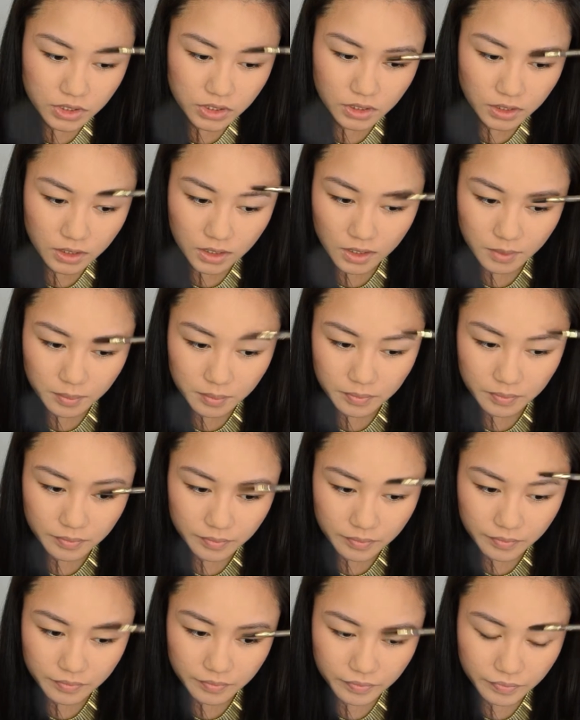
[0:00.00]
it up
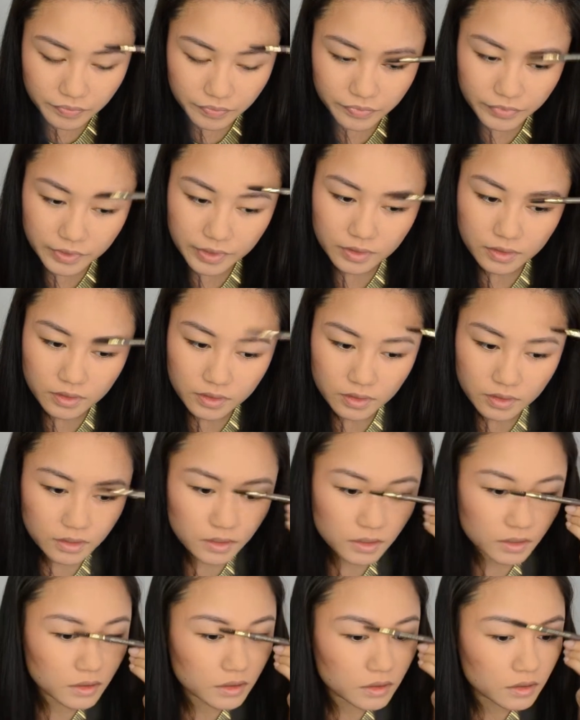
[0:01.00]

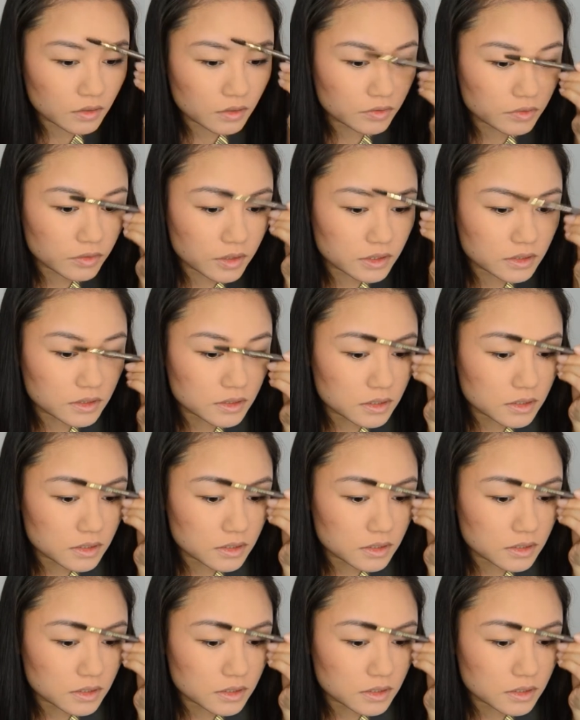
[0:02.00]
in the front